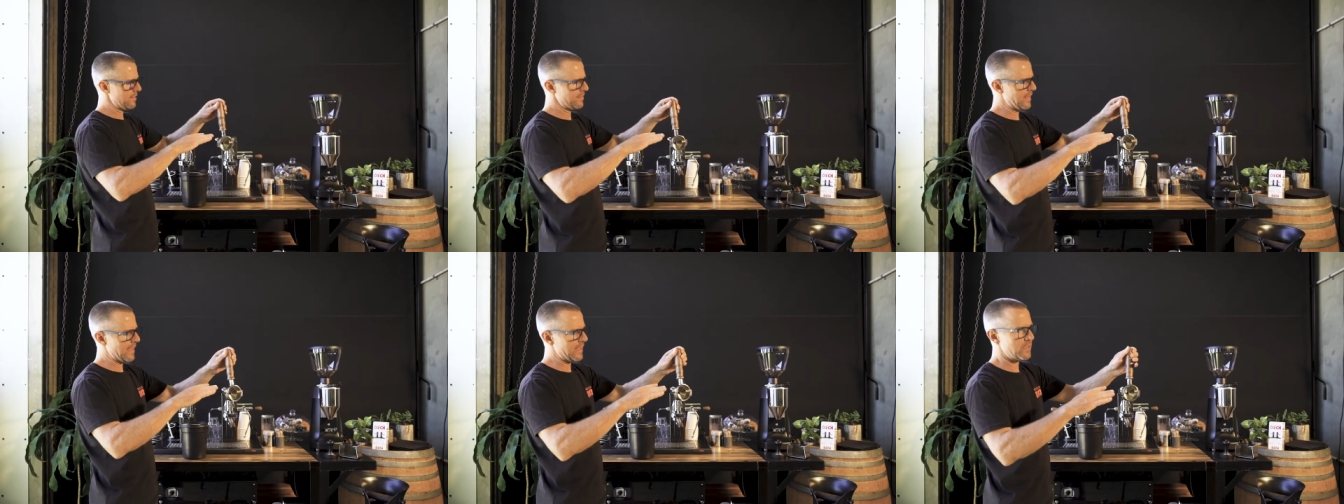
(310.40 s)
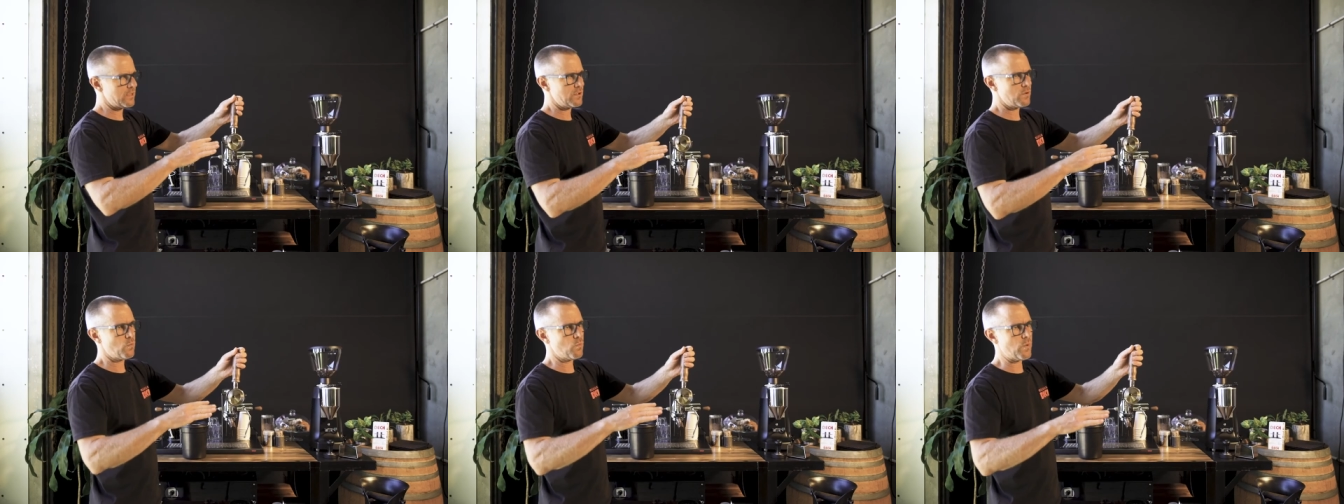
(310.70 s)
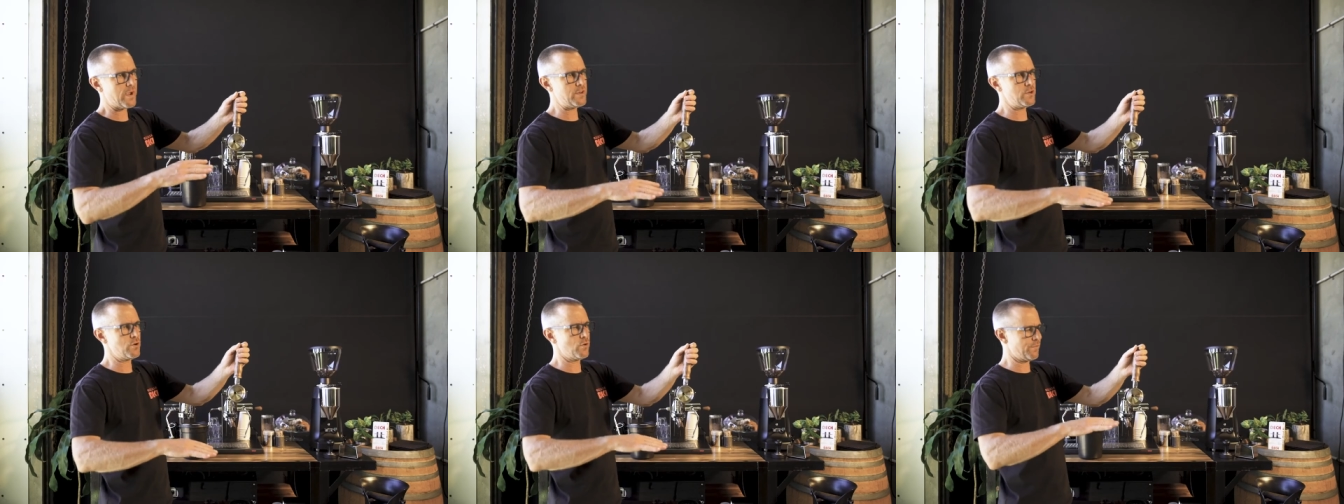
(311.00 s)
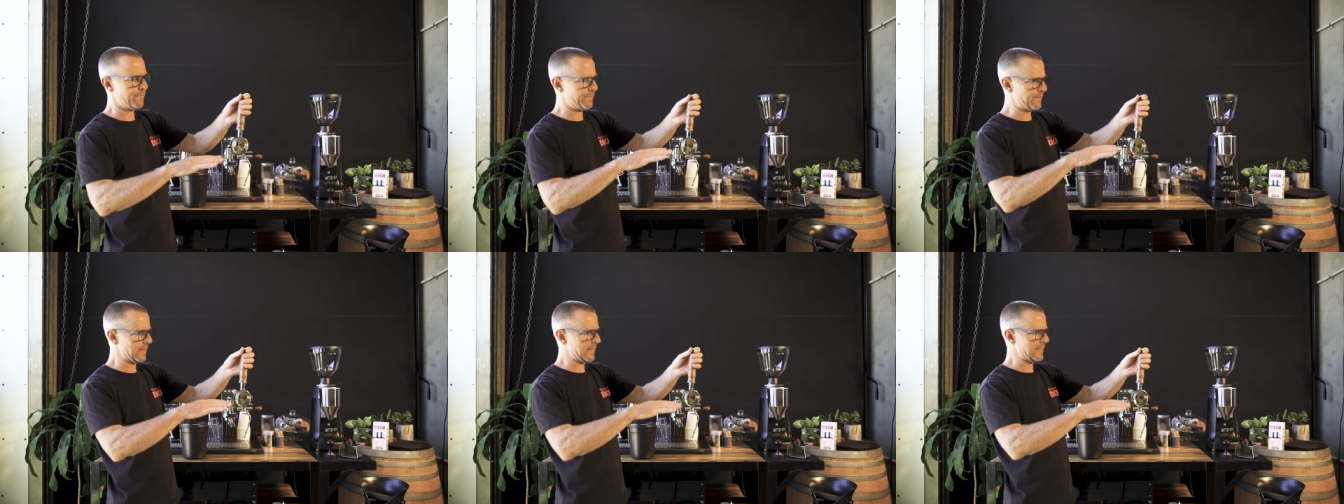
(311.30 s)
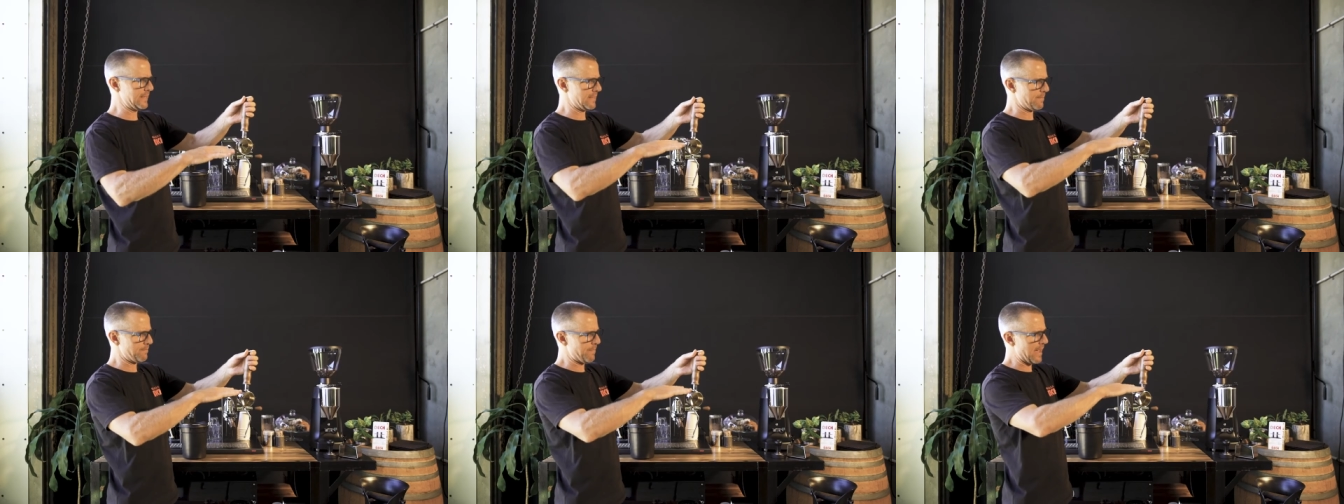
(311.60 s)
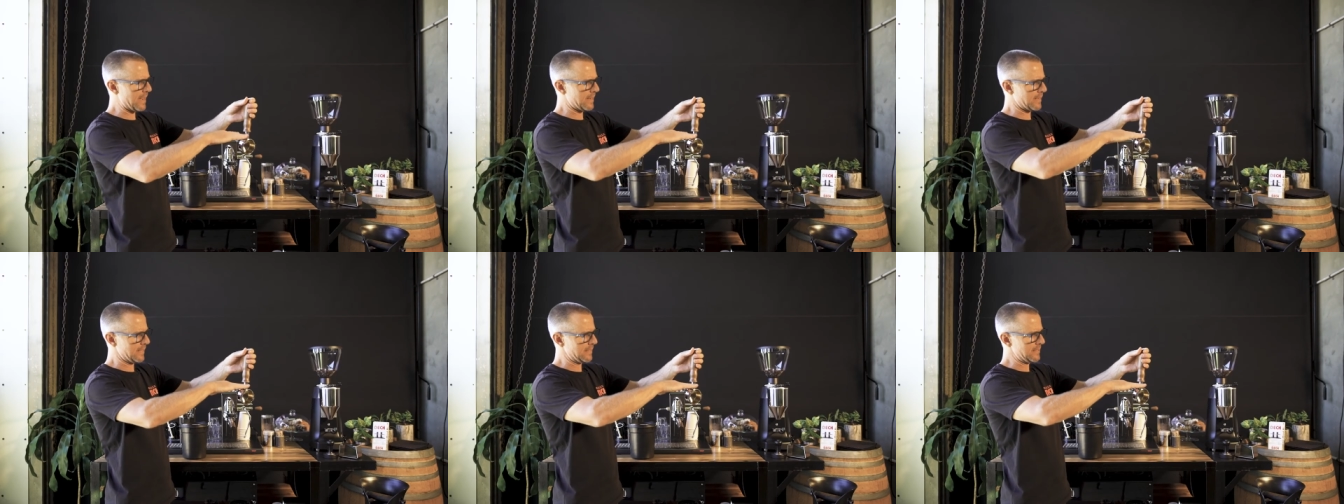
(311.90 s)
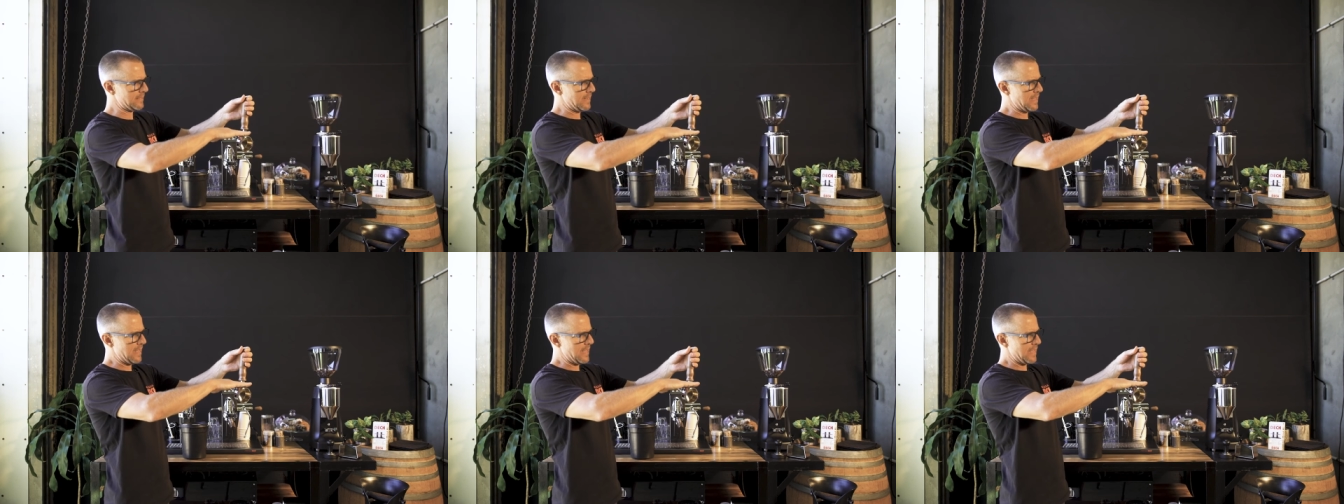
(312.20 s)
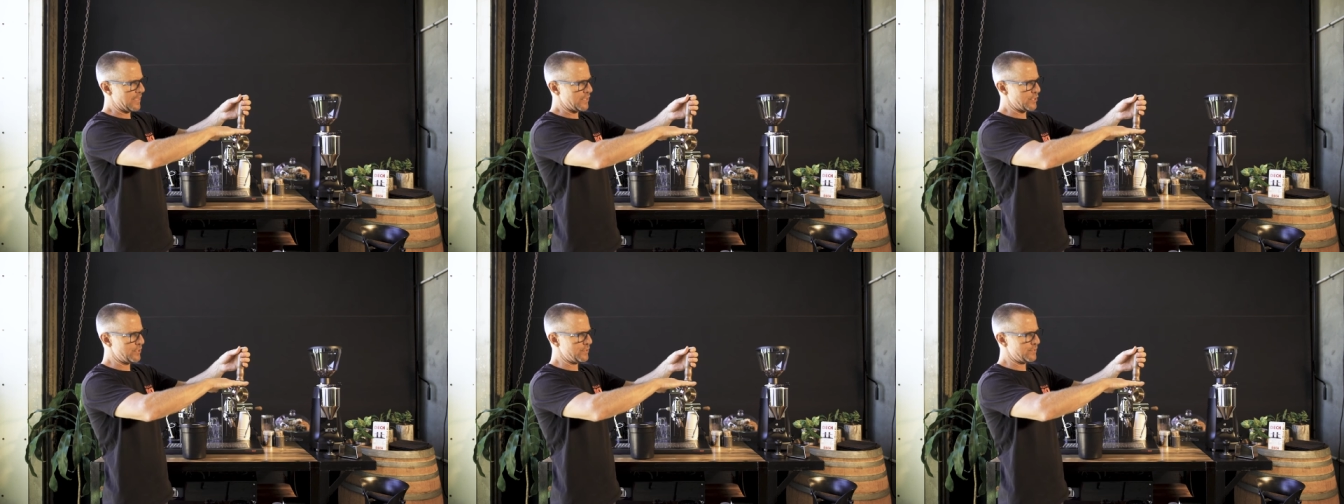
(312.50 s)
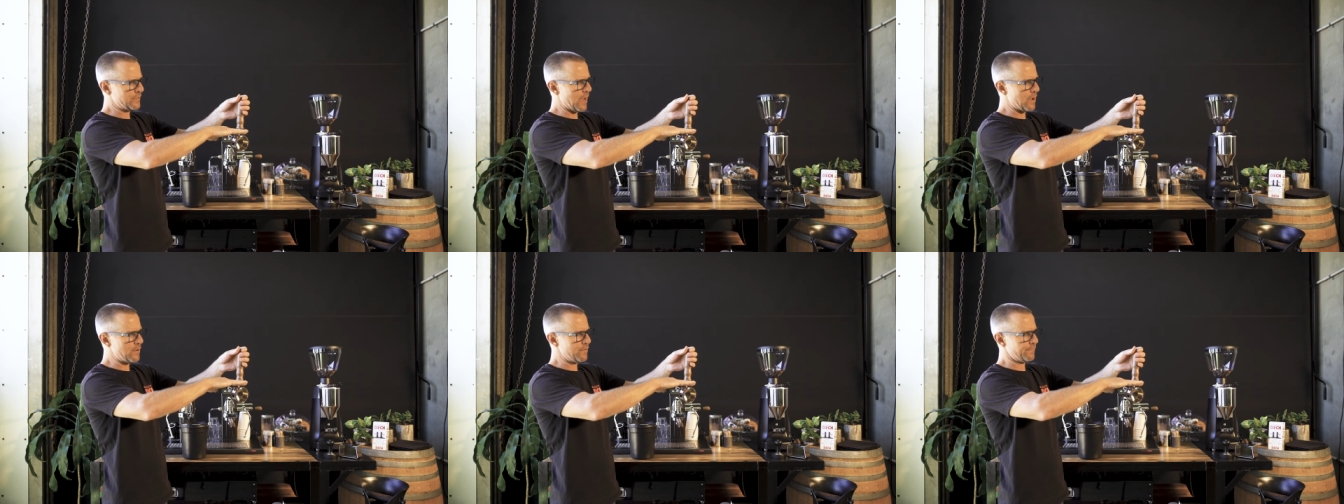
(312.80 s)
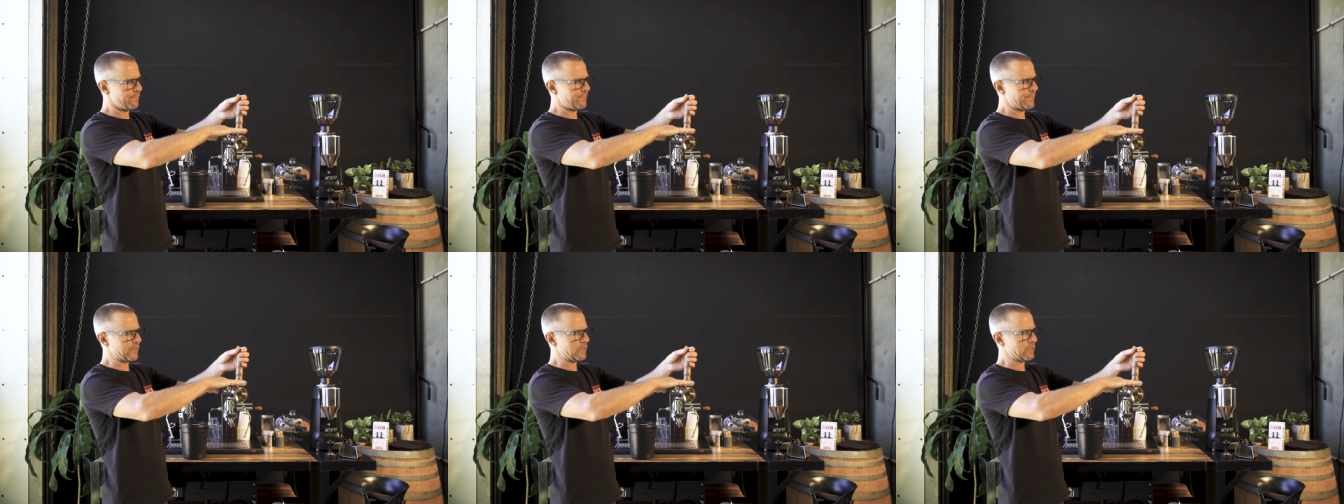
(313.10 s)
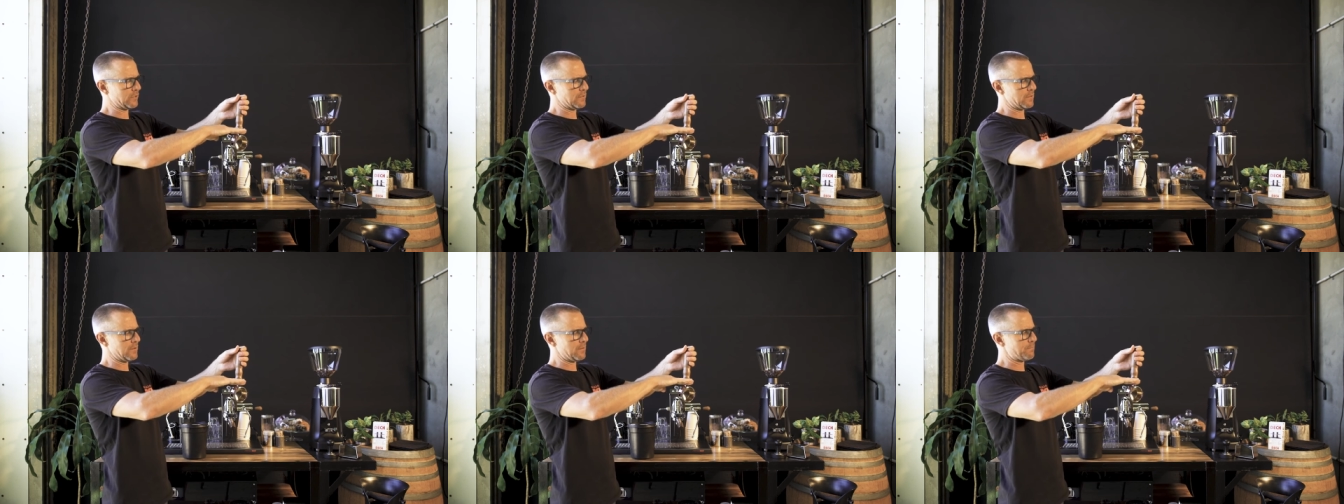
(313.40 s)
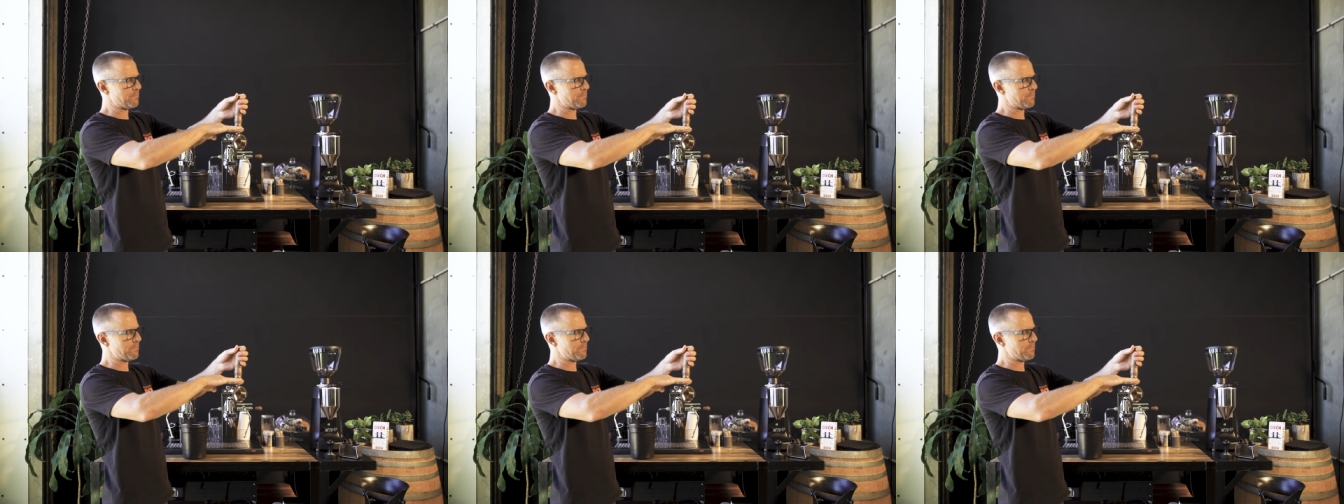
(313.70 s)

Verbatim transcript: that when you're filling the bucket, you don't fill